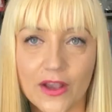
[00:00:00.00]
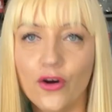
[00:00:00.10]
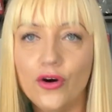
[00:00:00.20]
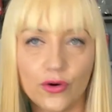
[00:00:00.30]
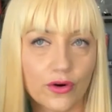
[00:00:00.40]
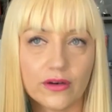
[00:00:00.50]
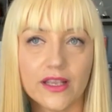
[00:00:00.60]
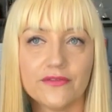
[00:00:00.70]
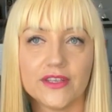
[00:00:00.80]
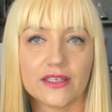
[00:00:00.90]
or
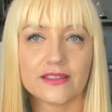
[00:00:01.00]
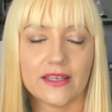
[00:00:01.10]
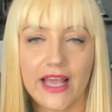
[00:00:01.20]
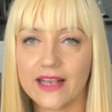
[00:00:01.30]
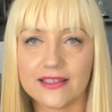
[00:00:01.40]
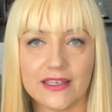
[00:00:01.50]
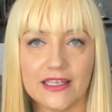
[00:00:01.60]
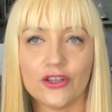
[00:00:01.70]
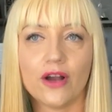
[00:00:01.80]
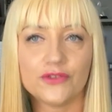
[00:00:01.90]
if there is an
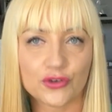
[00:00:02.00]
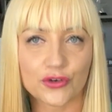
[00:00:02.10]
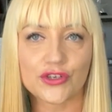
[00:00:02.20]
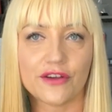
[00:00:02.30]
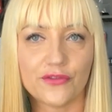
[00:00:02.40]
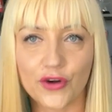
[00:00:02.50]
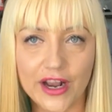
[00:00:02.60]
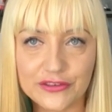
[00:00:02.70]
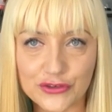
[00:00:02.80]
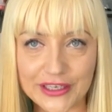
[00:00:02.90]
accident on Georgia
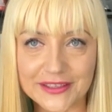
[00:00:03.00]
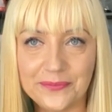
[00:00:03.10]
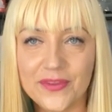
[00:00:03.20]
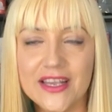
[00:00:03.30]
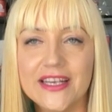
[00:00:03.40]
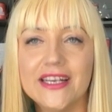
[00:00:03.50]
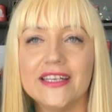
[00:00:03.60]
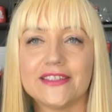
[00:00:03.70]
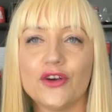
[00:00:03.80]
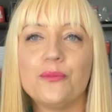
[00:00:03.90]
400.
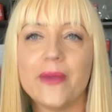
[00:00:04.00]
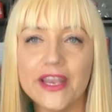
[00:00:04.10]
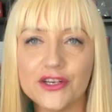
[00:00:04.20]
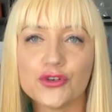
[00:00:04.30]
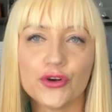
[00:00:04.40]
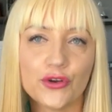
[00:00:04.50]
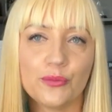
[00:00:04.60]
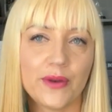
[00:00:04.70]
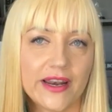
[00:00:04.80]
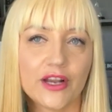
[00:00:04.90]
So make sure
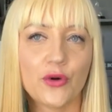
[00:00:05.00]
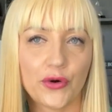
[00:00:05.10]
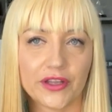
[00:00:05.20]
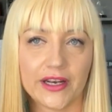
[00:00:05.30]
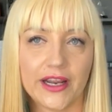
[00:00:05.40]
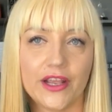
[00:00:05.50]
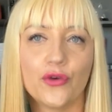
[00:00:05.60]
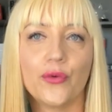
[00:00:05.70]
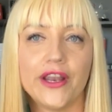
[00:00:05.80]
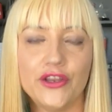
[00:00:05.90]
you plan accordingly
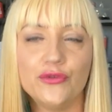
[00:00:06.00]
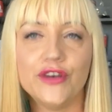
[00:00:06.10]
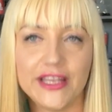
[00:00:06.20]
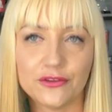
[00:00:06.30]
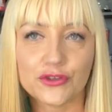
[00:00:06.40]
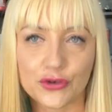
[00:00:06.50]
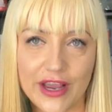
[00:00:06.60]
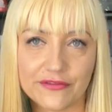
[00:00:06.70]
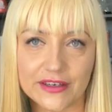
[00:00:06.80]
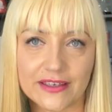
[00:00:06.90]
when you need to
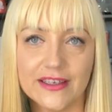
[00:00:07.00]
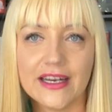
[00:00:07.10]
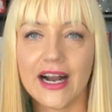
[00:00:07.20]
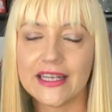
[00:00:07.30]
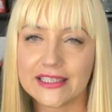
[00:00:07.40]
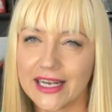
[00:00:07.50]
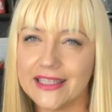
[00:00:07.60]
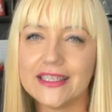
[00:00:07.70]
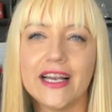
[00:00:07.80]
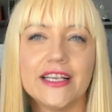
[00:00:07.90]
travel.
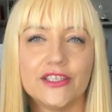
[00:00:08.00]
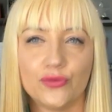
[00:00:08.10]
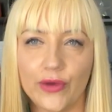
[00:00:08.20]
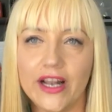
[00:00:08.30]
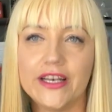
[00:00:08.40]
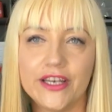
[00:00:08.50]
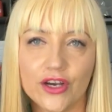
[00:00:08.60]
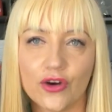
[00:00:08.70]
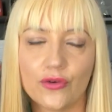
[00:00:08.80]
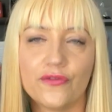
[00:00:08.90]
Atlanta is well
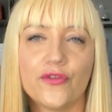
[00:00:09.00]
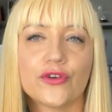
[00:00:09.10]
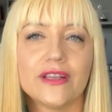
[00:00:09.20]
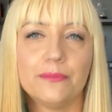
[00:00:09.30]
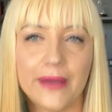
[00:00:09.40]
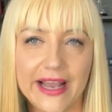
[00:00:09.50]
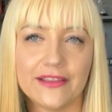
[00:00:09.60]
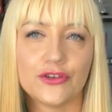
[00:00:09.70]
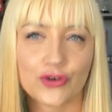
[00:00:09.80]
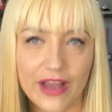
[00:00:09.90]
known for the
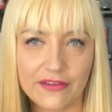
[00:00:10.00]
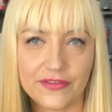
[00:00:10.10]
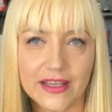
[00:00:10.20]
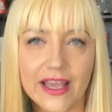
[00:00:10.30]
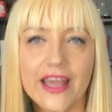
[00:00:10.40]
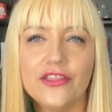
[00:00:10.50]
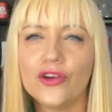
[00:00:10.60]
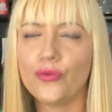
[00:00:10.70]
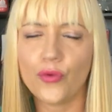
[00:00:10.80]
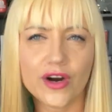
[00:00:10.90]
bad traffic and
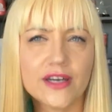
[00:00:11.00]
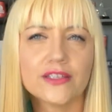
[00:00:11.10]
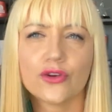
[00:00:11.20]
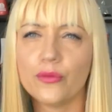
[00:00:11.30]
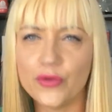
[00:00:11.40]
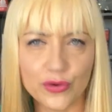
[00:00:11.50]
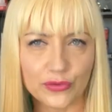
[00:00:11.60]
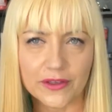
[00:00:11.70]
the worst commute.